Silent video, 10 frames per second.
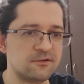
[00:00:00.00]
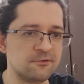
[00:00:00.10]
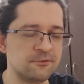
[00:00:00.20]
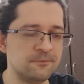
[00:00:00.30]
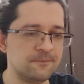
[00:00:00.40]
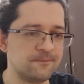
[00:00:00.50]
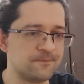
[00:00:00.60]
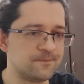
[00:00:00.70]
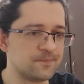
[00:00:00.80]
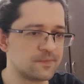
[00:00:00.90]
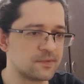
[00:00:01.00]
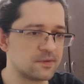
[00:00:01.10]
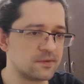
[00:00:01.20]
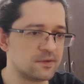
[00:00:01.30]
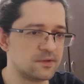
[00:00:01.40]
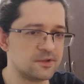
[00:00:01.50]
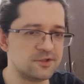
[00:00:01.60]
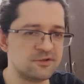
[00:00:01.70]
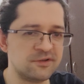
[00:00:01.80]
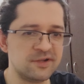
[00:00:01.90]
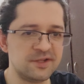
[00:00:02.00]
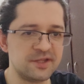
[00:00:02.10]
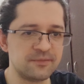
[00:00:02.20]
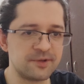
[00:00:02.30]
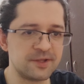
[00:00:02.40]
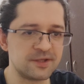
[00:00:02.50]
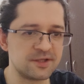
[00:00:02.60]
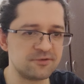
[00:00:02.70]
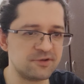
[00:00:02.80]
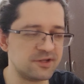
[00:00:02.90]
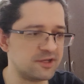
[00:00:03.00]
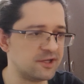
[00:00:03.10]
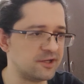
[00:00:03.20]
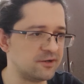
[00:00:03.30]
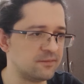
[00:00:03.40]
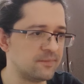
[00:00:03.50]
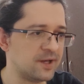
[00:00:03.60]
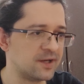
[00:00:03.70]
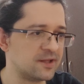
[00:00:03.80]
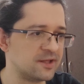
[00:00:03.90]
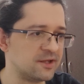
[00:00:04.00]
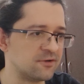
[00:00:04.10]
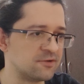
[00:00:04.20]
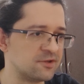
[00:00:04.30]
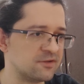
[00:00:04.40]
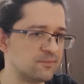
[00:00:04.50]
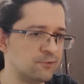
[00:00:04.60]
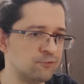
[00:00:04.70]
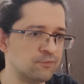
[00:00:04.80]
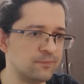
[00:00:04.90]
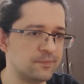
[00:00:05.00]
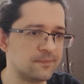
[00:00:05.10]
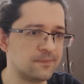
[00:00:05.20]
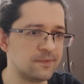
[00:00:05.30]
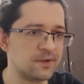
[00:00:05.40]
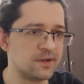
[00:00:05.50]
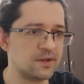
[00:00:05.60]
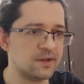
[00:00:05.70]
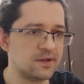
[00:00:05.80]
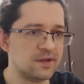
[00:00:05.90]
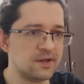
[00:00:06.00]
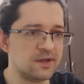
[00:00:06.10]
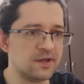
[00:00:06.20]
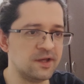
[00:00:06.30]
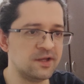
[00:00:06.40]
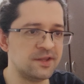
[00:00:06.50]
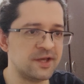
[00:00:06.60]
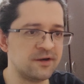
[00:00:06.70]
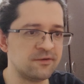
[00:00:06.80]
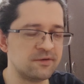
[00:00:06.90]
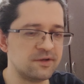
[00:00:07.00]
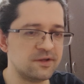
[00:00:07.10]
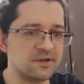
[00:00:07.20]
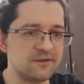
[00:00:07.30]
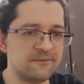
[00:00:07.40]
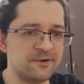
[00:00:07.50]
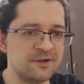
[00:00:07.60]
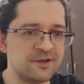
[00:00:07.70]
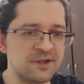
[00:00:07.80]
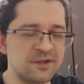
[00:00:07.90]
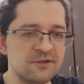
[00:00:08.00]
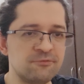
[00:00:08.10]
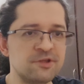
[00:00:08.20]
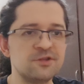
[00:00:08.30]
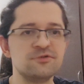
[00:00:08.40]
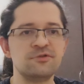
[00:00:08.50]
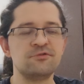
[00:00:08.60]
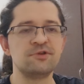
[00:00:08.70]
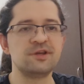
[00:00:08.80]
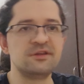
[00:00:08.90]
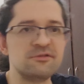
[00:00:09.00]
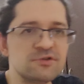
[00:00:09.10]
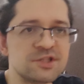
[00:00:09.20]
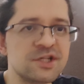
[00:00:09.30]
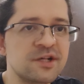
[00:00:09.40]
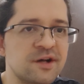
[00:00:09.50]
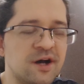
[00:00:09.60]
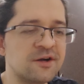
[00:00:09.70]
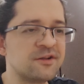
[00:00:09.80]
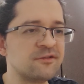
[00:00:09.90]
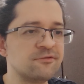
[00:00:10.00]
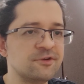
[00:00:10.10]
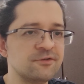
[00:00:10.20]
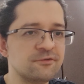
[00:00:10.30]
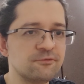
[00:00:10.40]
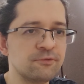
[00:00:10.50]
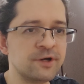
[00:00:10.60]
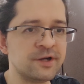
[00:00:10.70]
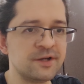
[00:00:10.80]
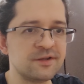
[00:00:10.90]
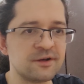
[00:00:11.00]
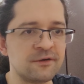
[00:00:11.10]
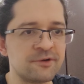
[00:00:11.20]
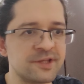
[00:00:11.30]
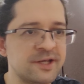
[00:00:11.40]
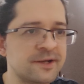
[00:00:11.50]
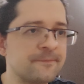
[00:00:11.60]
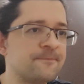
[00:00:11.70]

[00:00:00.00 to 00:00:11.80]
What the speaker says: So, just delete everything that you see here by clicking on this broom. And now, the first thing that we need to do is to tell RStudio where is our data.